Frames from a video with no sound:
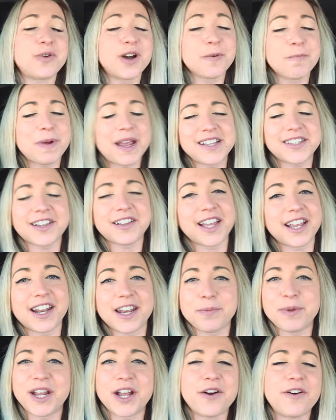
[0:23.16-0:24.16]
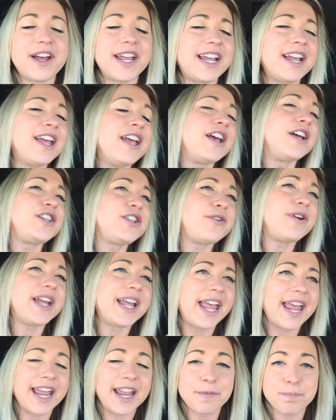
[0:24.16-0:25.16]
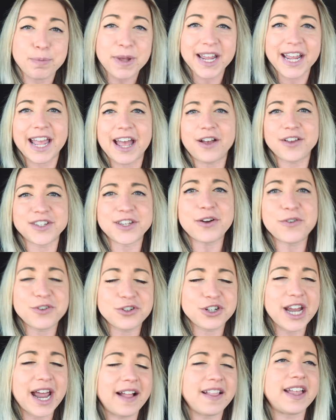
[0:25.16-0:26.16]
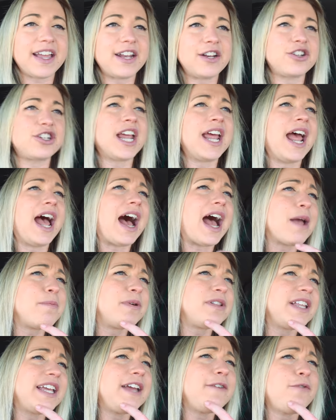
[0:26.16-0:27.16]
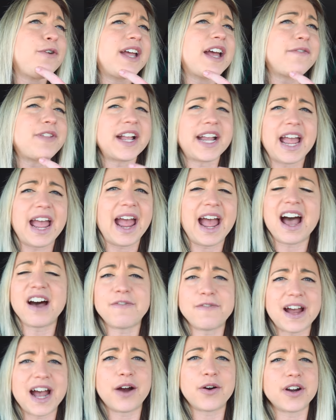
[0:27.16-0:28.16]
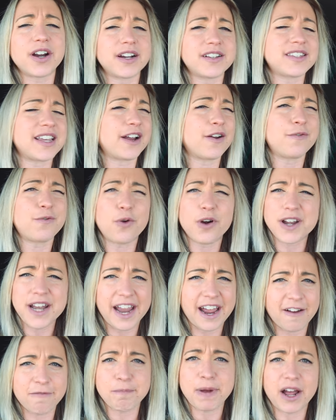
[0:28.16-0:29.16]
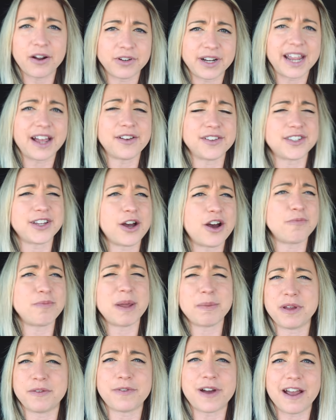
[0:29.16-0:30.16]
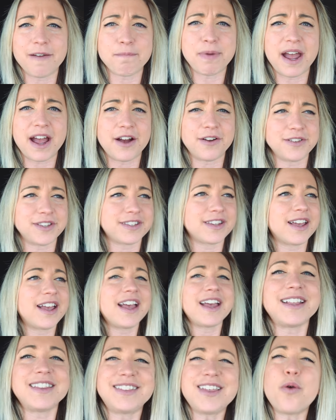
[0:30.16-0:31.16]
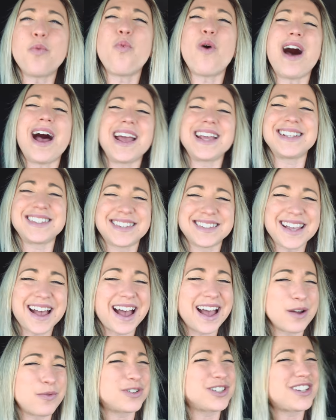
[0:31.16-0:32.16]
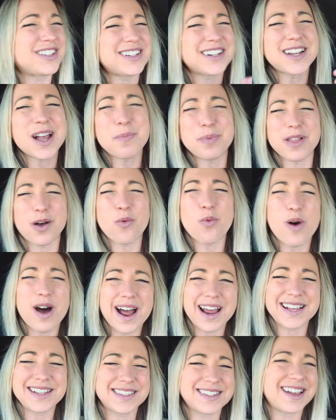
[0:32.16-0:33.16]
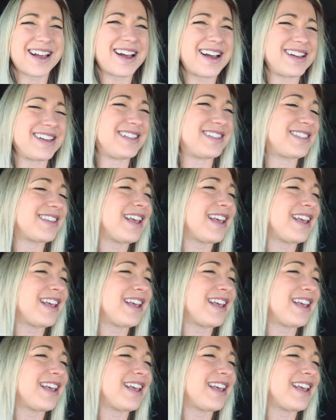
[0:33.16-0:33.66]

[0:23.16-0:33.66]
we're basically gonna be going, doing a big calzone challenge. I believe we have like a half hour, it's like a four and a half pound calzone, maybe the five pounds. Guy. The wise guy. With just a couple of wise guys.